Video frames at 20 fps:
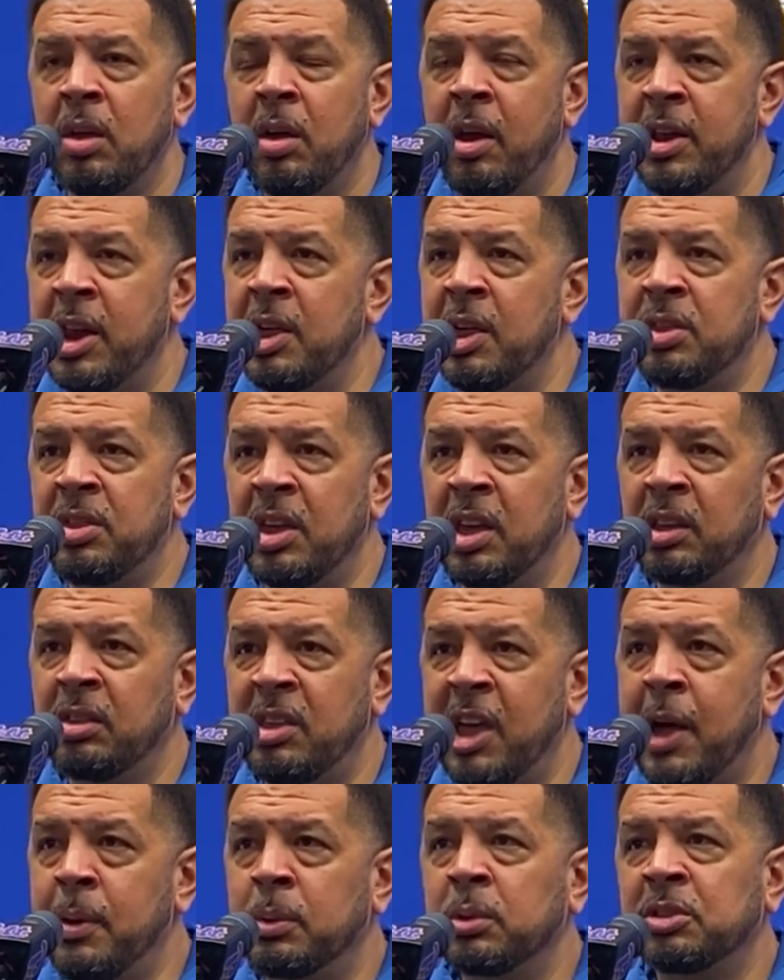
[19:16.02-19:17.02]
And I think
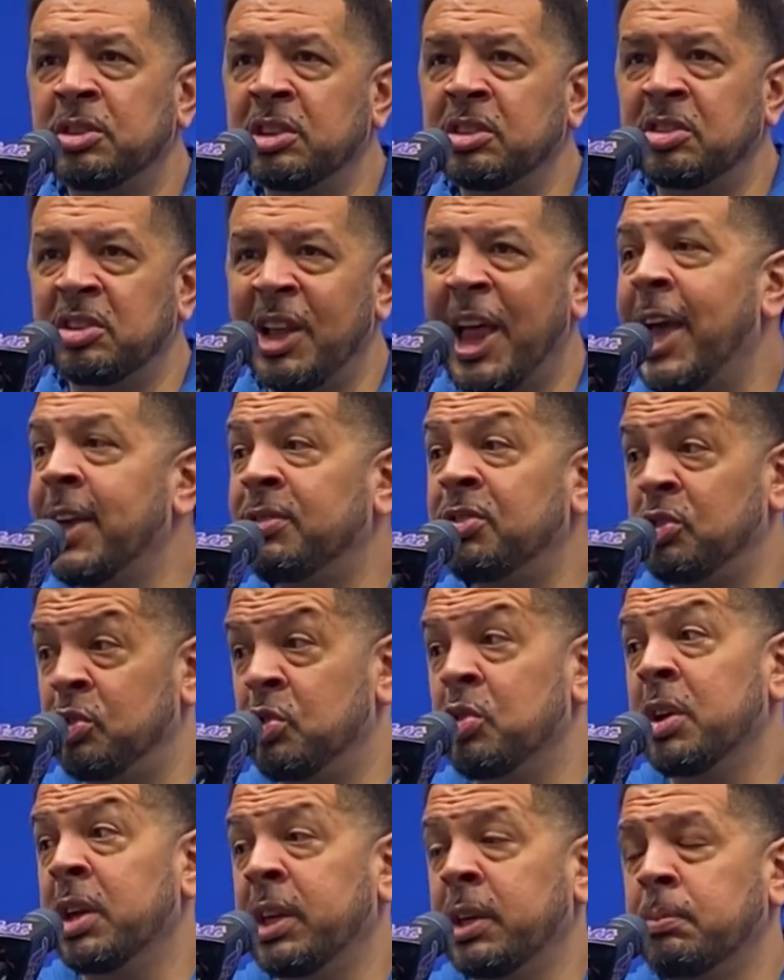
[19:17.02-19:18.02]
that was his life's
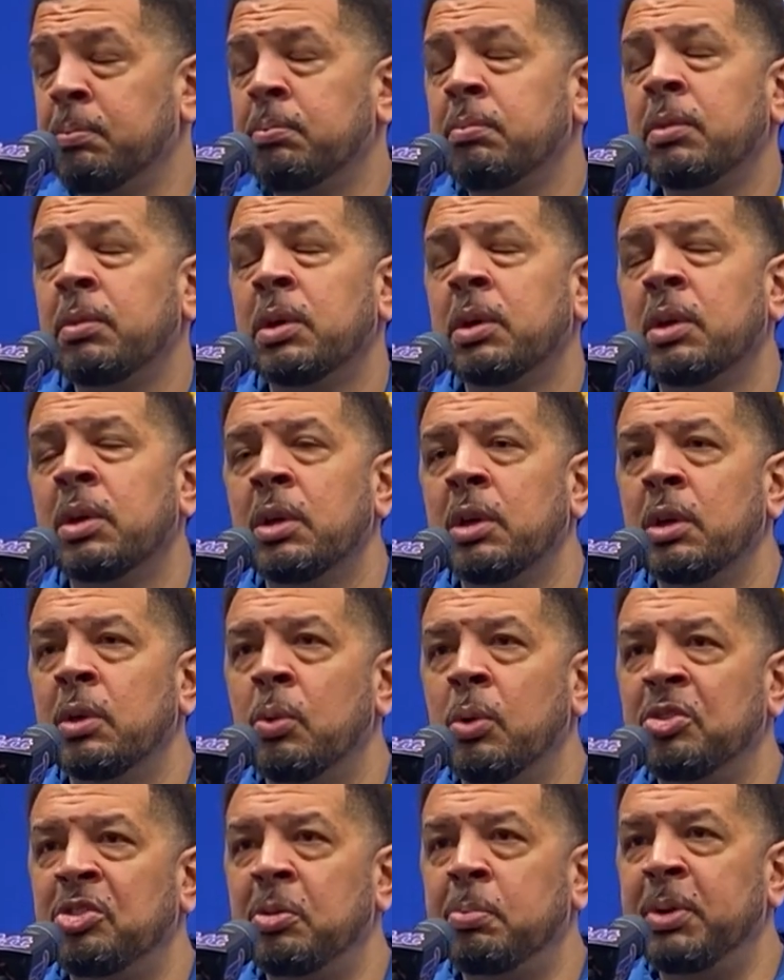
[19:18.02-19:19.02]
dream,
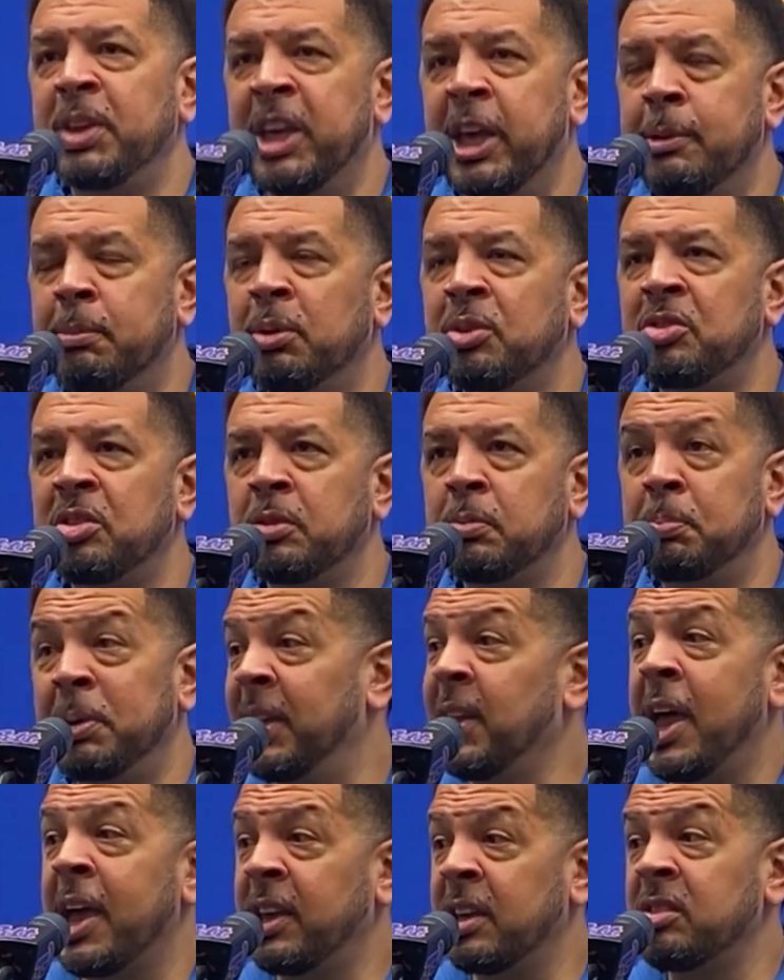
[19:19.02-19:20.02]
was to be able to be
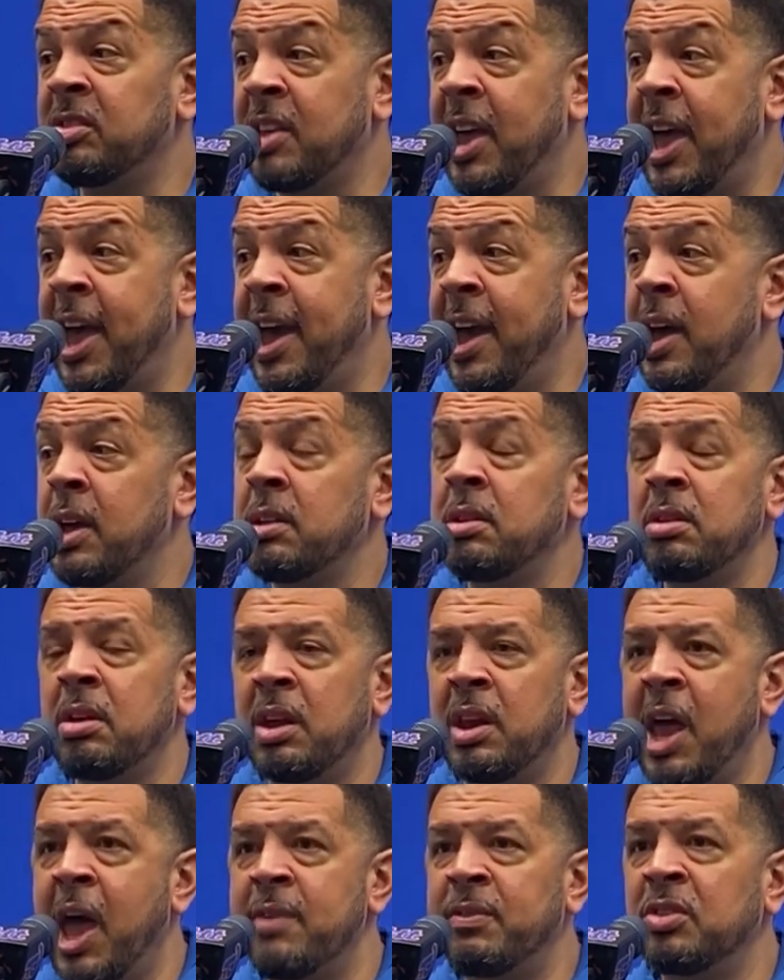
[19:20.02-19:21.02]
like his dad
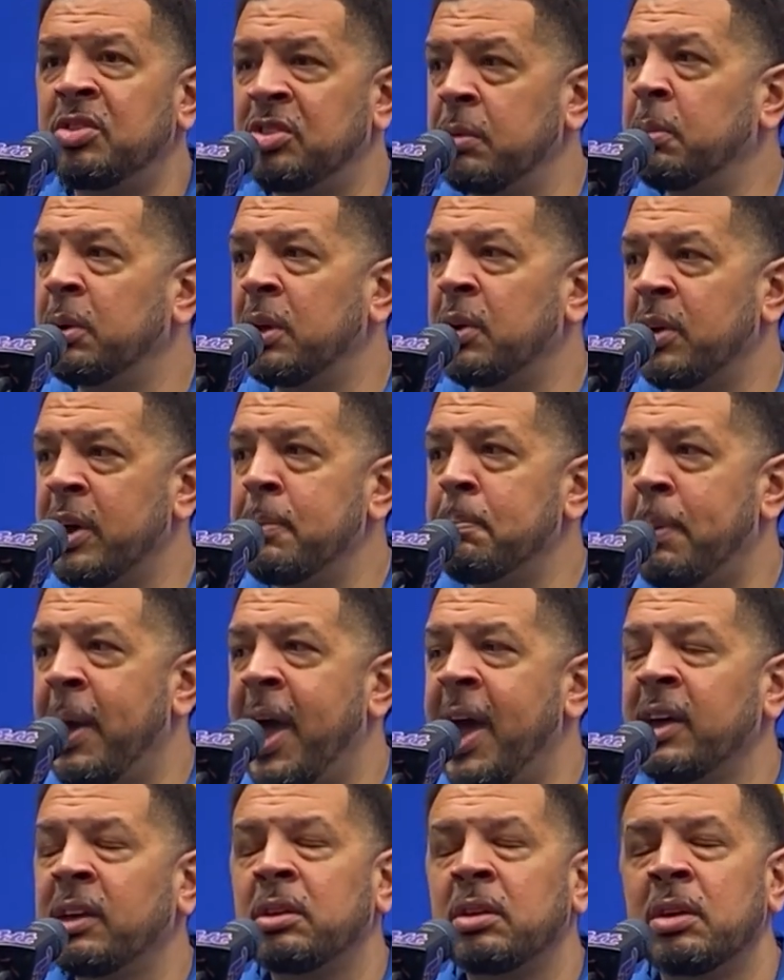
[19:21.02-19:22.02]
and have a similar
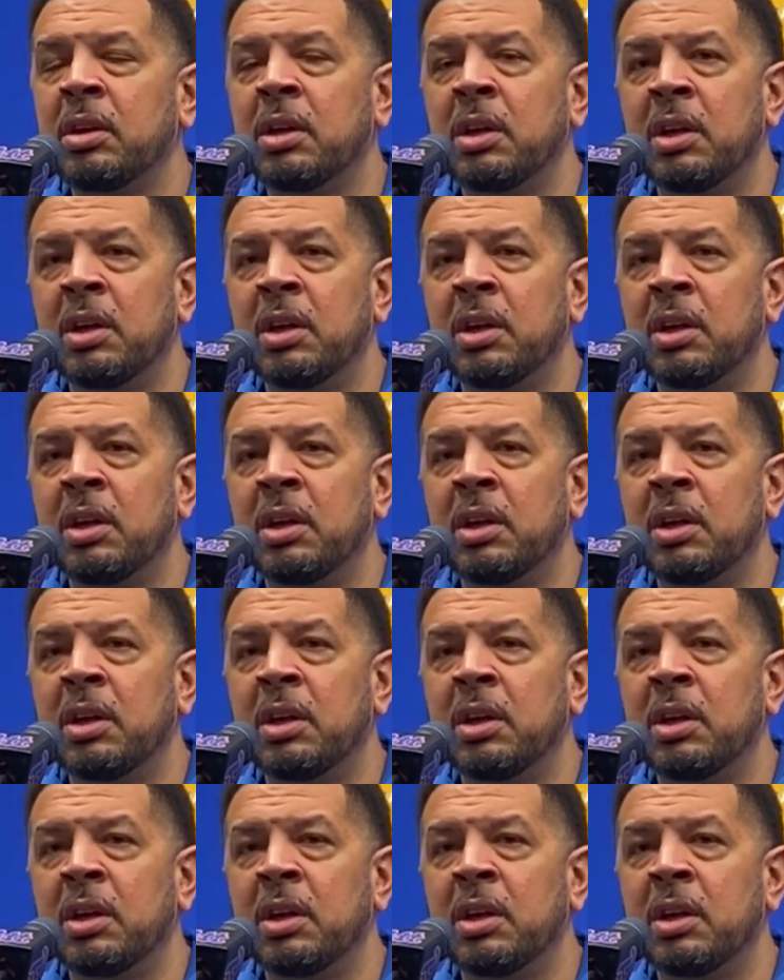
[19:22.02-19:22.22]
impact.